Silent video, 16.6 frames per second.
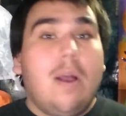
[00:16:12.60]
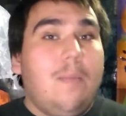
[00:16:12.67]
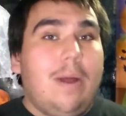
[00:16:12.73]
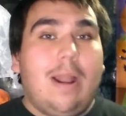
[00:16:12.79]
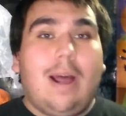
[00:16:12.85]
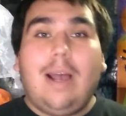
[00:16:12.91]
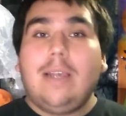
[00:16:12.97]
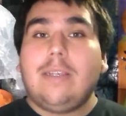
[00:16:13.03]

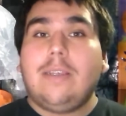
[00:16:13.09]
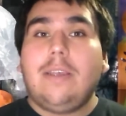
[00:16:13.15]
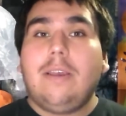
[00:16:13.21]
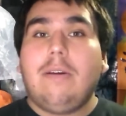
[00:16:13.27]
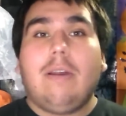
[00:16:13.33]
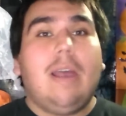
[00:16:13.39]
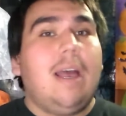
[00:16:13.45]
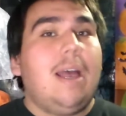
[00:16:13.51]
But
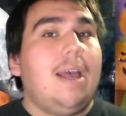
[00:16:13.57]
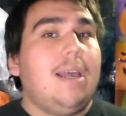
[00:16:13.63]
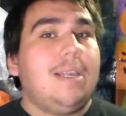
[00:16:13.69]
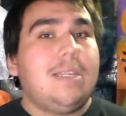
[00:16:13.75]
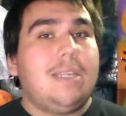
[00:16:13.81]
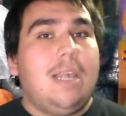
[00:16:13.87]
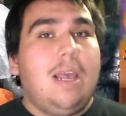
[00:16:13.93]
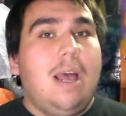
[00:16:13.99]
honestly, you
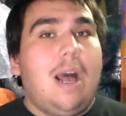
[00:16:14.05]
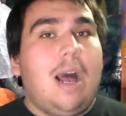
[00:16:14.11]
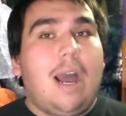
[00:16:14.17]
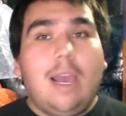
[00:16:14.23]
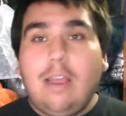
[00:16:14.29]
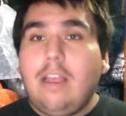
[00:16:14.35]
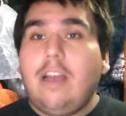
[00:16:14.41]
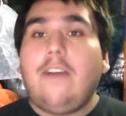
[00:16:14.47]
guys,
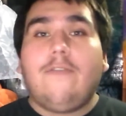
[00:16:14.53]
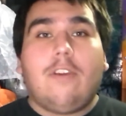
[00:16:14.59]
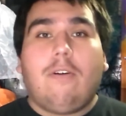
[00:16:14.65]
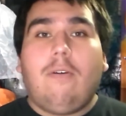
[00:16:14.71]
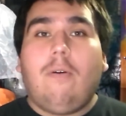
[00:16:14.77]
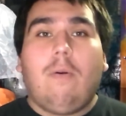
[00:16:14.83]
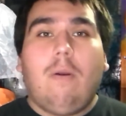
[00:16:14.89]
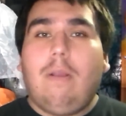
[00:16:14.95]
I loved
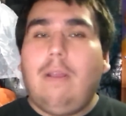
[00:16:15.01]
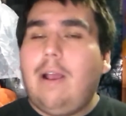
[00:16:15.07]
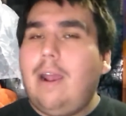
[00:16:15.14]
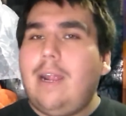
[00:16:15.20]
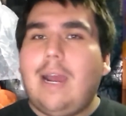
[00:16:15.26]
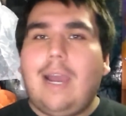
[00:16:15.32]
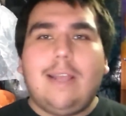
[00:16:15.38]
Coraline.